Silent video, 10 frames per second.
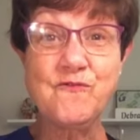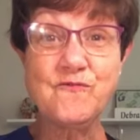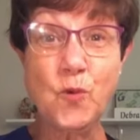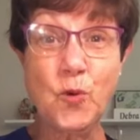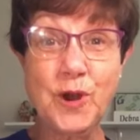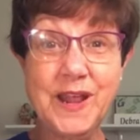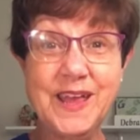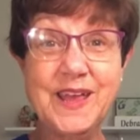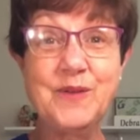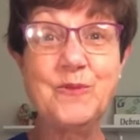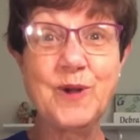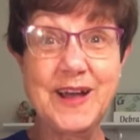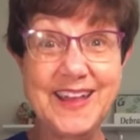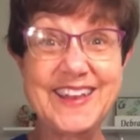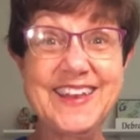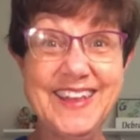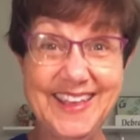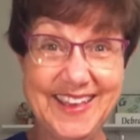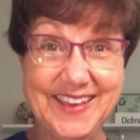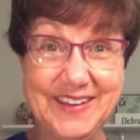41
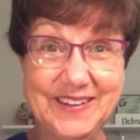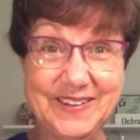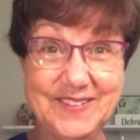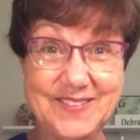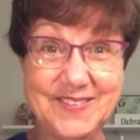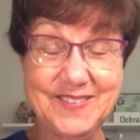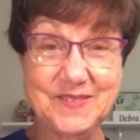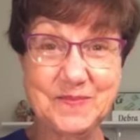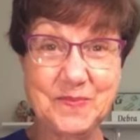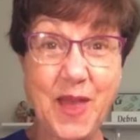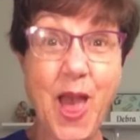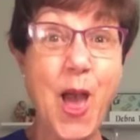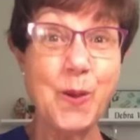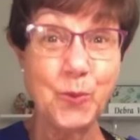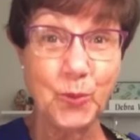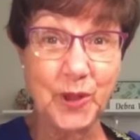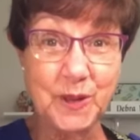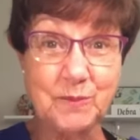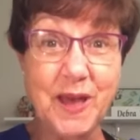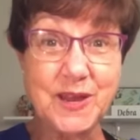years.
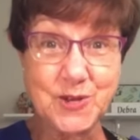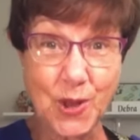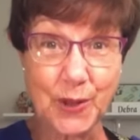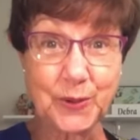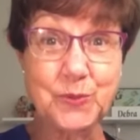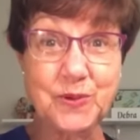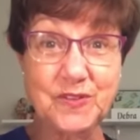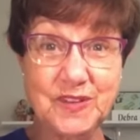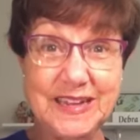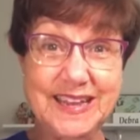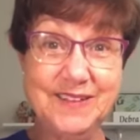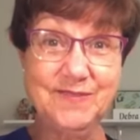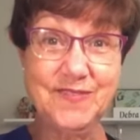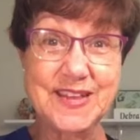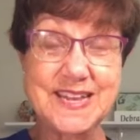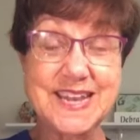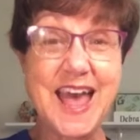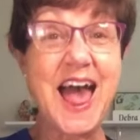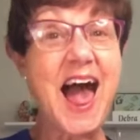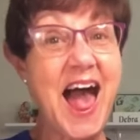When my daughter was an infant,
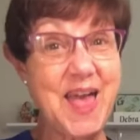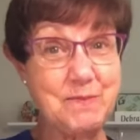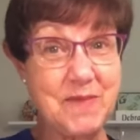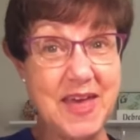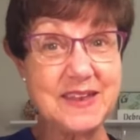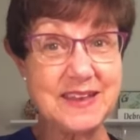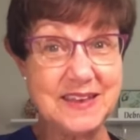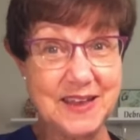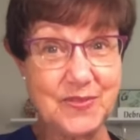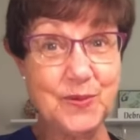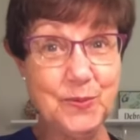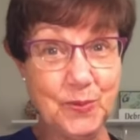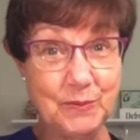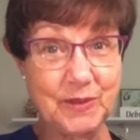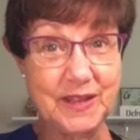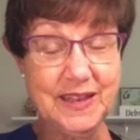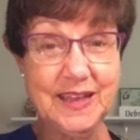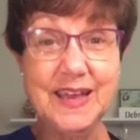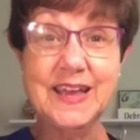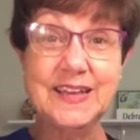I met another woman
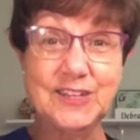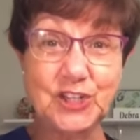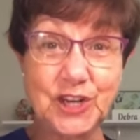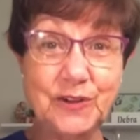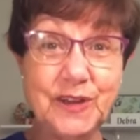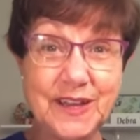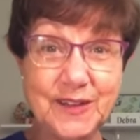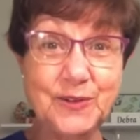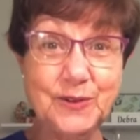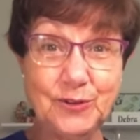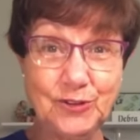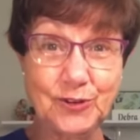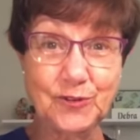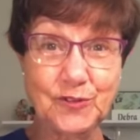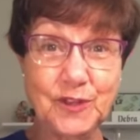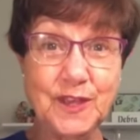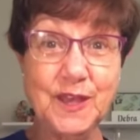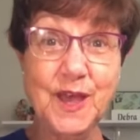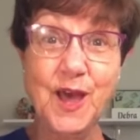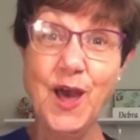in Cherry Hill, New Jersey,
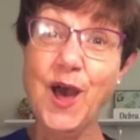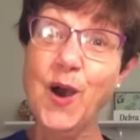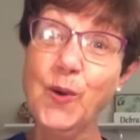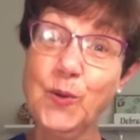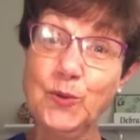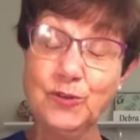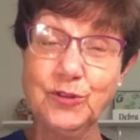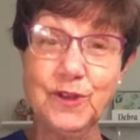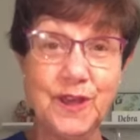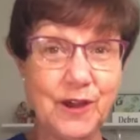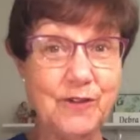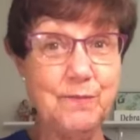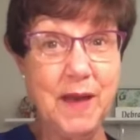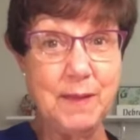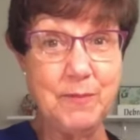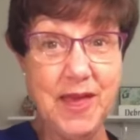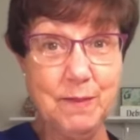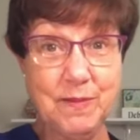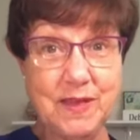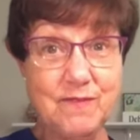who took care of my
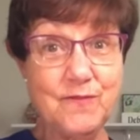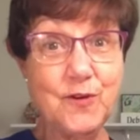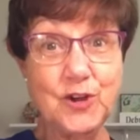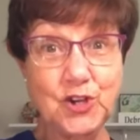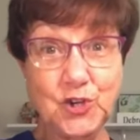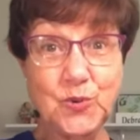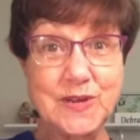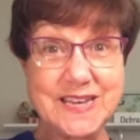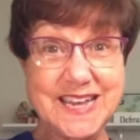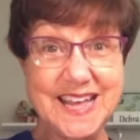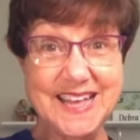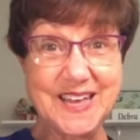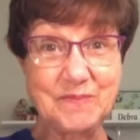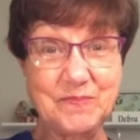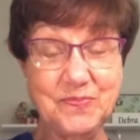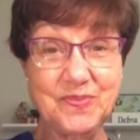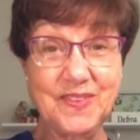baby for a short time.